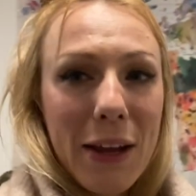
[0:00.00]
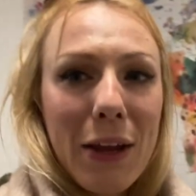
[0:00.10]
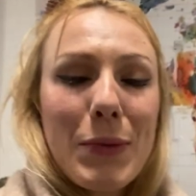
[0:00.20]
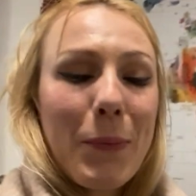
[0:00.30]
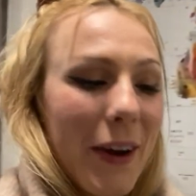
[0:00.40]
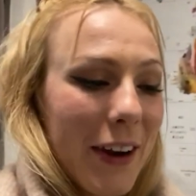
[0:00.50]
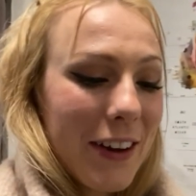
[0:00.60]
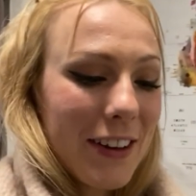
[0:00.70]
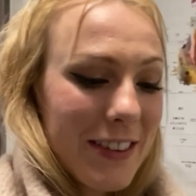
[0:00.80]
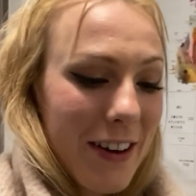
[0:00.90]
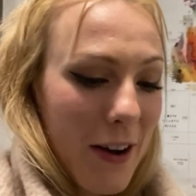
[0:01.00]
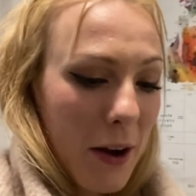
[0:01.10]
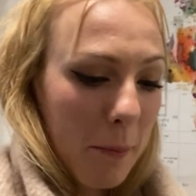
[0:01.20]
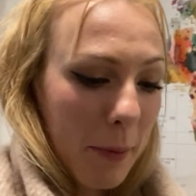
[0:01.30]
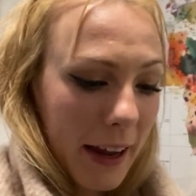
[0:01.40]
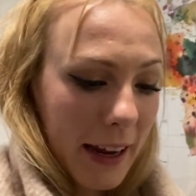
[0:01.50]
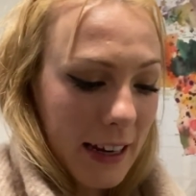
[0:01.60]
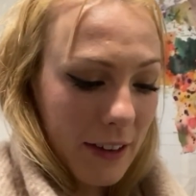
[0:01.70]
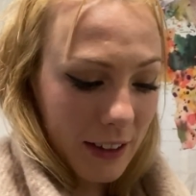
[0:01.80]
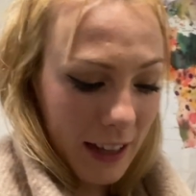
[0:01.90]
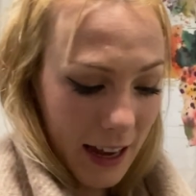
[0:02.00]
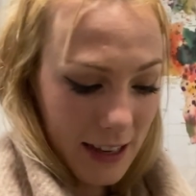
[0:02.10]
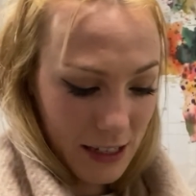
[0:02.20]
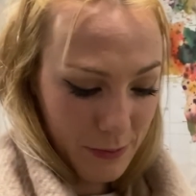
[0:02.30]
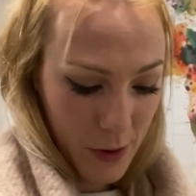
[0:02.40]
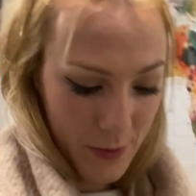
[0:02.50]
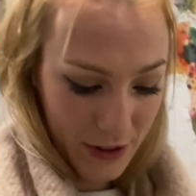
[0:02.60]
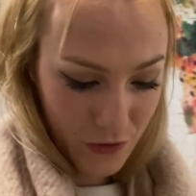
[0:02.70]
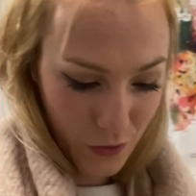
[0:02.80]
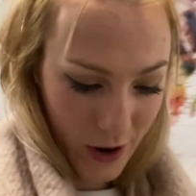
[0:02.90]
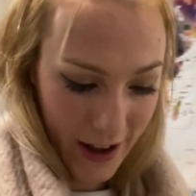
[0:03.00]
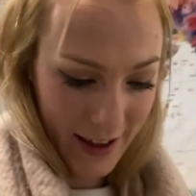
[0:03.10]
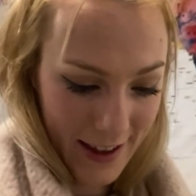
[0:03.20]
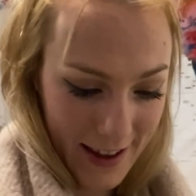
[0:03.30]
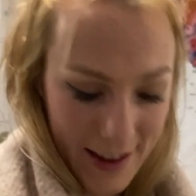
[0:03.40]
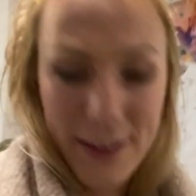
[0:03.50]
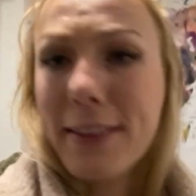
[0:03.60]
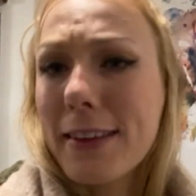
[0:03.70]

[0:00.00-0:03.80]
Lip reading: he's a pretty good dog, but he definitely has his moments where he is